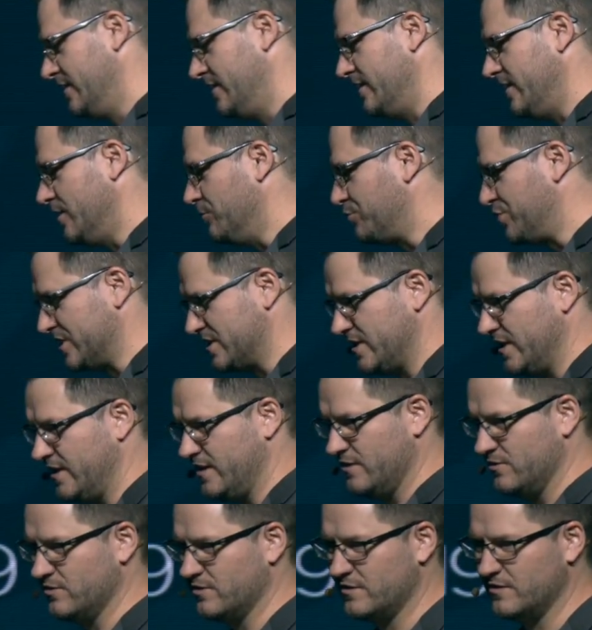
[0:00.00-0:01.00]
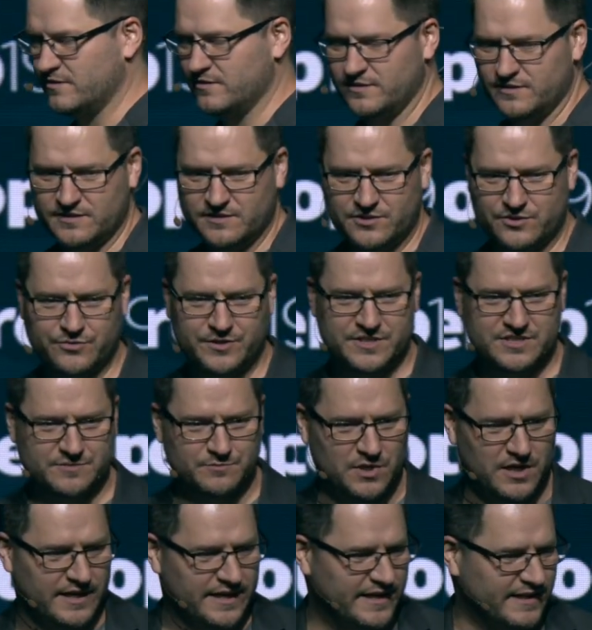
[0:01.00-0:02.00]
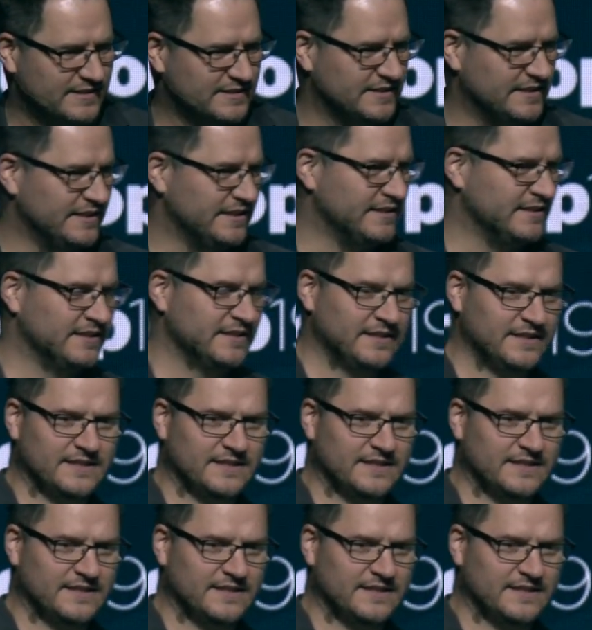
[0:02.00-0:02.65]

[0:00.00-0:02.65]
In particular, Krishma Hegde